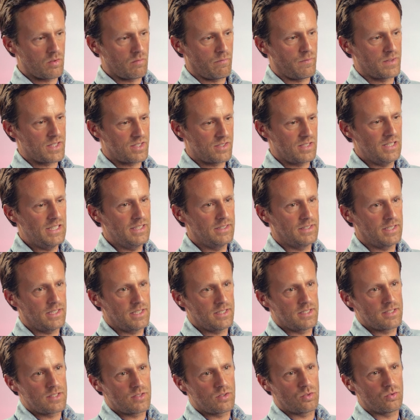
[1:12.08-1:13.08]

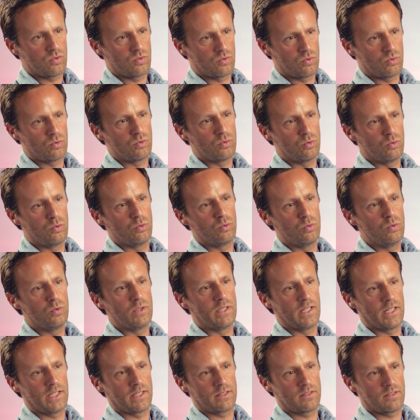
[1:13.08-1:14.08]
facilitates to
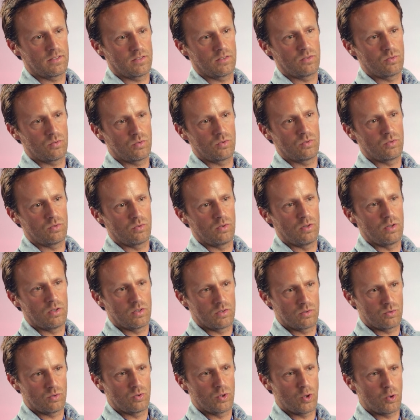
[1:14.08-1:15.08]
do that, to
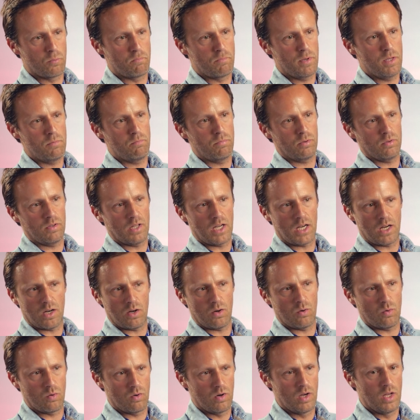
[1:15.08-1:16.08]
learn to know people,
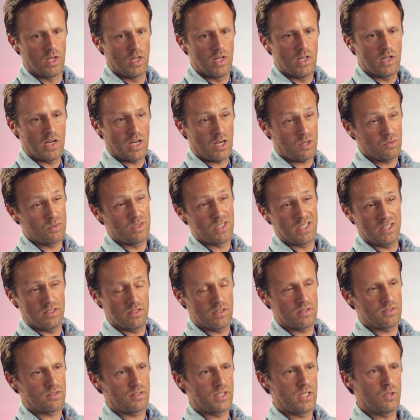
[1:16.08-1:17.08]
how the
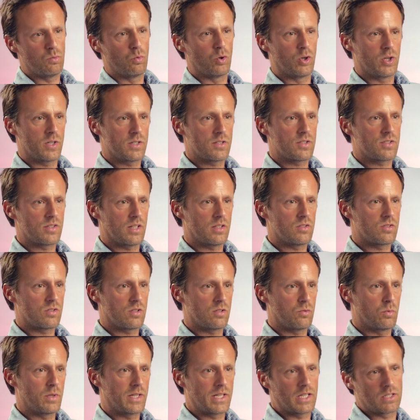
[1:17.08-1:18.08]
industry works. And
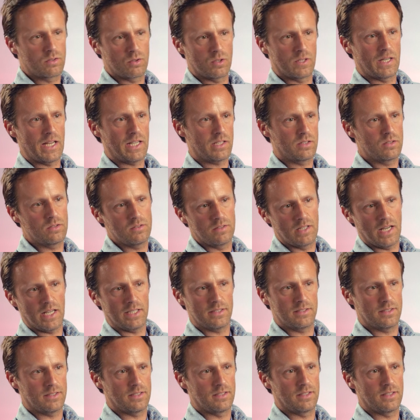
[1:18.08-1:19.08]
so we can connect to
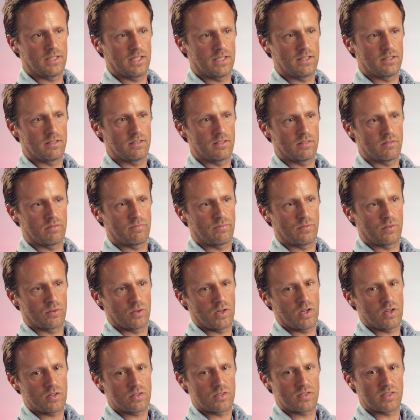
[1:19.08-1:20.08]
that. And
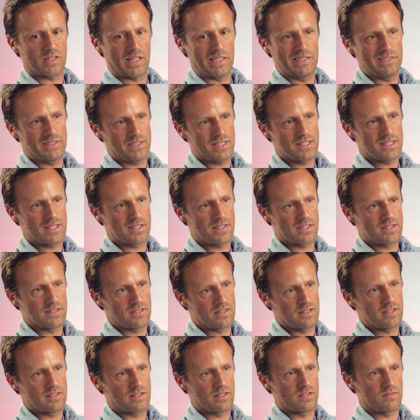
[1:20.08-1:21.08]
for us scientists,
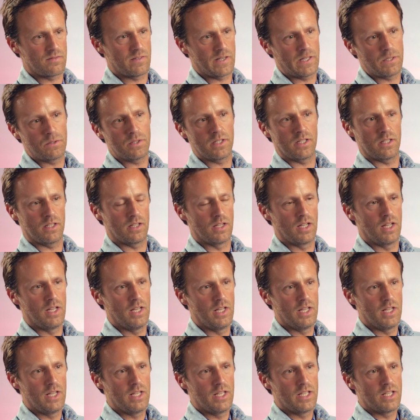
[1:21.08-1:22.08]
this is very
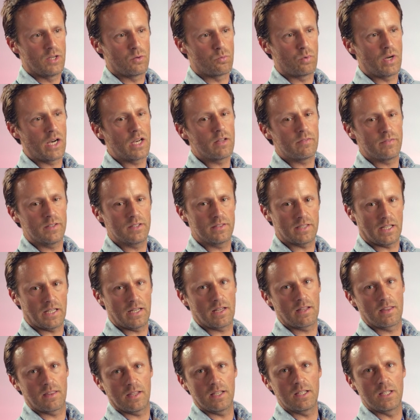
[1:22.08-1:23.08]
relevant.
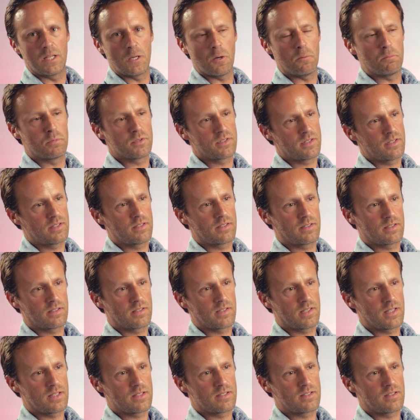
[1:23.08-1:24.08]
And I think the
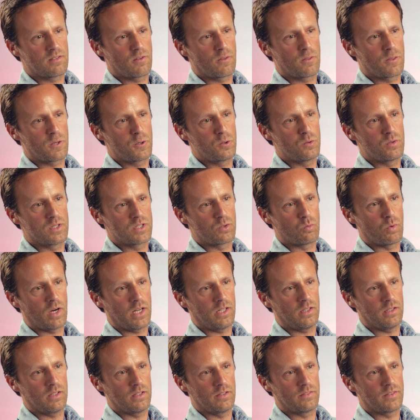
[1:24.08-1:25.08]
opposite is true as
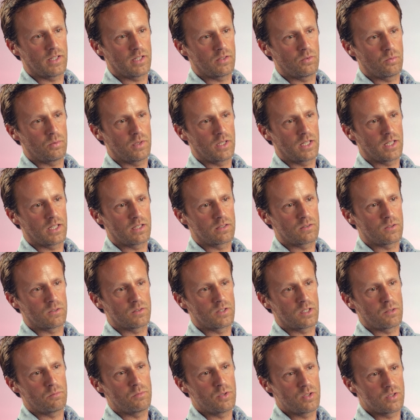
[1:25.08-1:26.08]
well, that we can
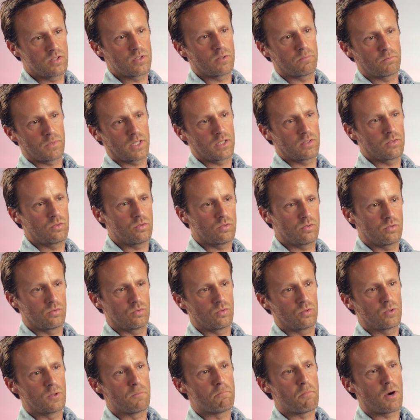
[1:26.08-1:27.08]
contribute something to
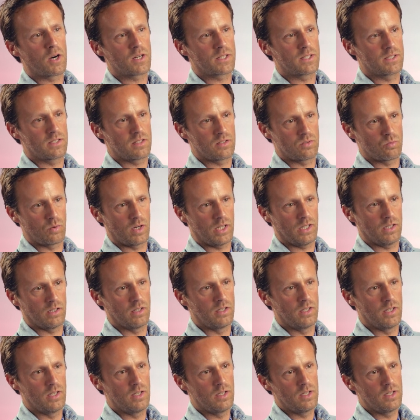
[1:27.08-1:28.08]
the market as well,